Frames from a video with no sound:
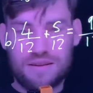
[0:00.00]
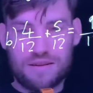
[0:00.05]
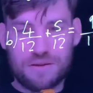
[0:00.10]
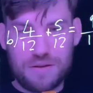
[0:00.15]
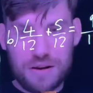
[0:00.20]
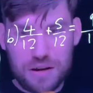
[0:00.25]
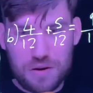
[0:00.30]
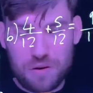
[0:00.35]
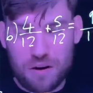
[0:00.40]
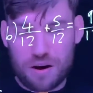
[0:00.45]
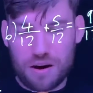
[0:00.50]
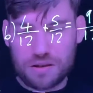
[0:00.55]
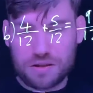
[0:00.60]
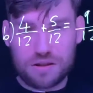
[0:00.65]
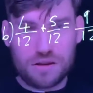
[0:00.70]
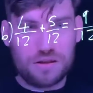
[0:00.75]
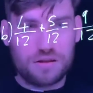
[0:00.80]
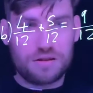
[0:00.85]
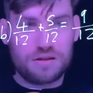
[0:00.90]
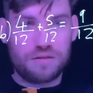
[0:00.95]

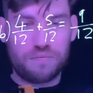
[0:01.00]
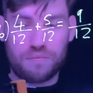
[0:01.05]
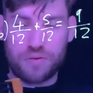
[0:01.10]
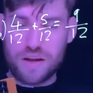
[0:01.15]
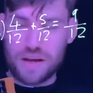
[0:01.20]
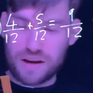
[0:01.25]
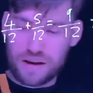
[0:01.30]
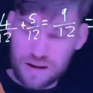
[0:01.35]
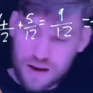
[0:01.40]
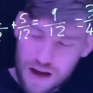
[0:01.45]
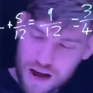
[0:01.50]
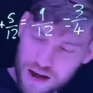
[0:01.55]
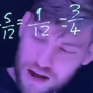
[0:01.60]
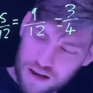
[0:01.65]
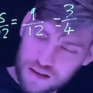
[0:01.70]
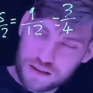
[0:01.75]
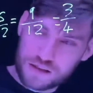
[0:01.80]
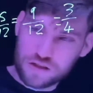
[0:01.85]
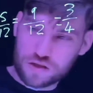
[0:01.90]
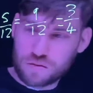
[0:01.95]
3/4,
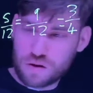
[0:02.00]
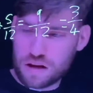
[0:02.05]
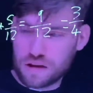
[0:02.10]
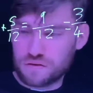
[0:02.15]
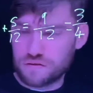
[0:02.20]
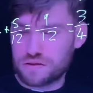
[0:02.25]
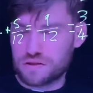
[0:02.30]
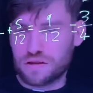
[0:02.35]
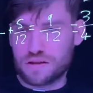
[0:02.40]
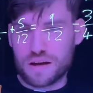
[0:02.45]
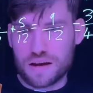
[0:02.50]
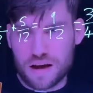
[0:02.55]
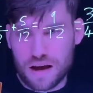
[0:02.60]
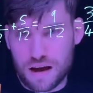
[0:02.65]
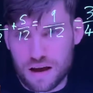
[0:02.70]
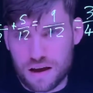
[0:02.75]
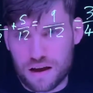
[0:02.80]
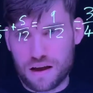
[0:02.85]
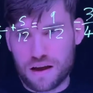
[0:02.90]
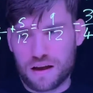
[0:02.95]
9/12. They
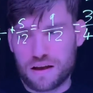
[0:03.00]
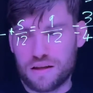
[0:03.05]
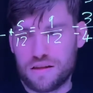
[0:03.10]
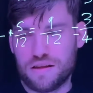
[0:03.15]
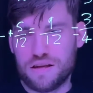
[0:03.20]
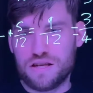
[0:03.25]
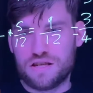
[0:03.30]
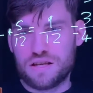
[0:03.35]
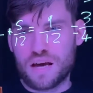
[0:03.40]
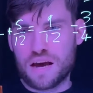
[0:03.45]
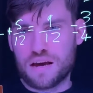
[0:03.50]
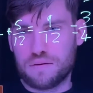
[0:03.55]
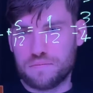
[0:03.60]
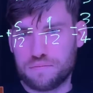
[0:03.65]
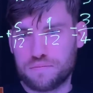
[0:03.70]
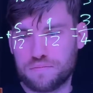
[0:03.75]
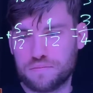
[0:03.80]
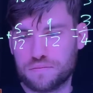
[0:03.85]
are the same.